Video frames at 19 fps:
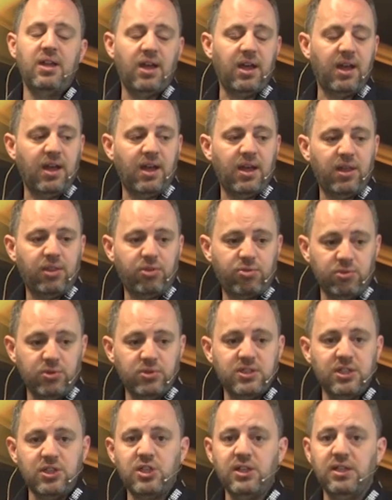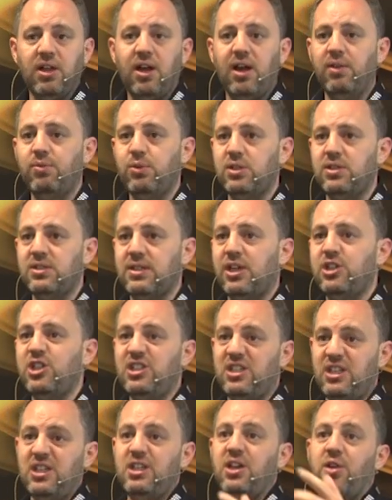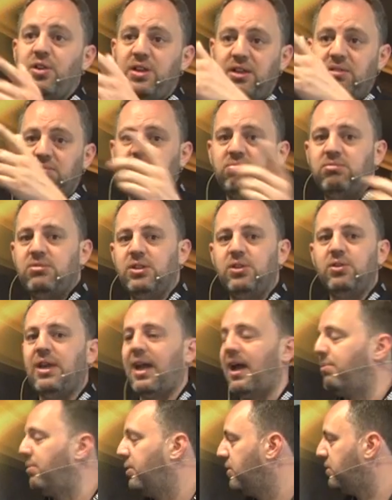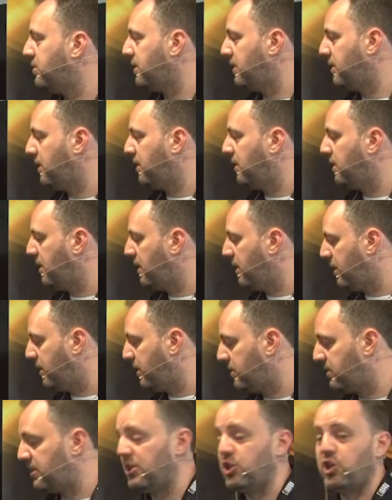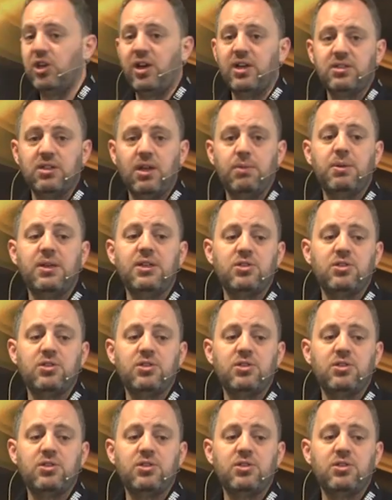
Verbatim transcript: through Cinegy Live, which is actually decoding 2 cameras and a Cinegize IP